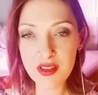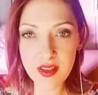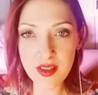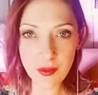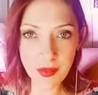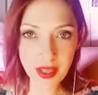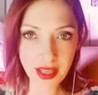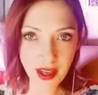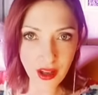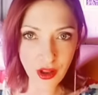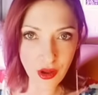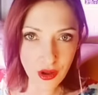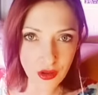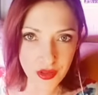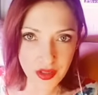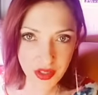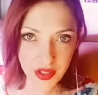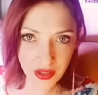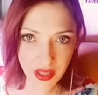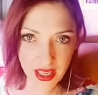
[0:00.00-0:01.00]
somebody
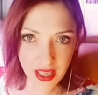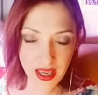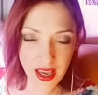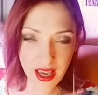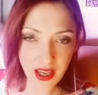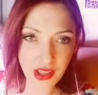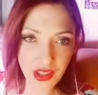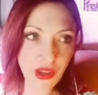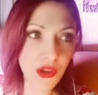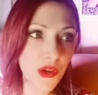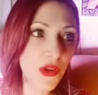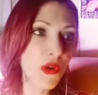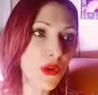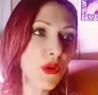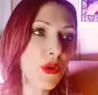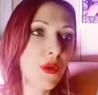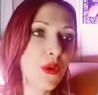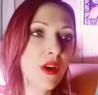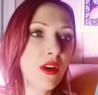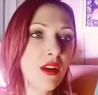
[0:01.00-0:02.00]
else looking at
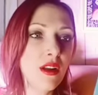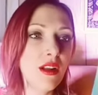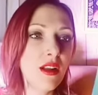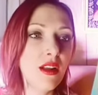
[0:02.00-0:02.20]
you,